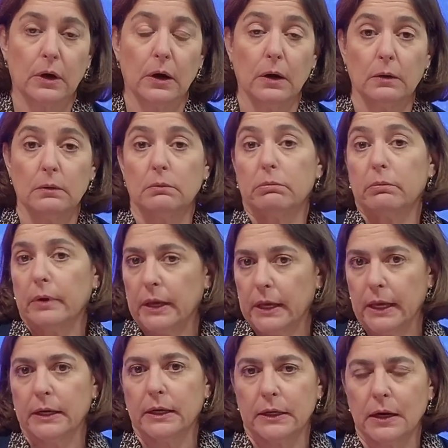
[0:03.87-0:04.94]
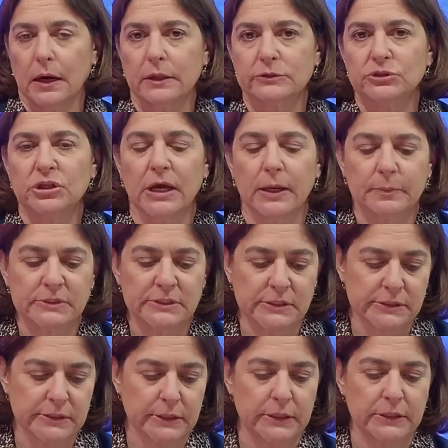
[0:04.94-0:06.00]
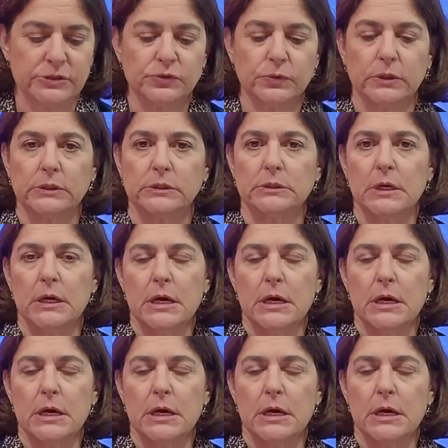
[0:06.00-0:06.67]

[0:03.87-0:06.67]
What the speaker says: Oh, and on college campuses in Israel,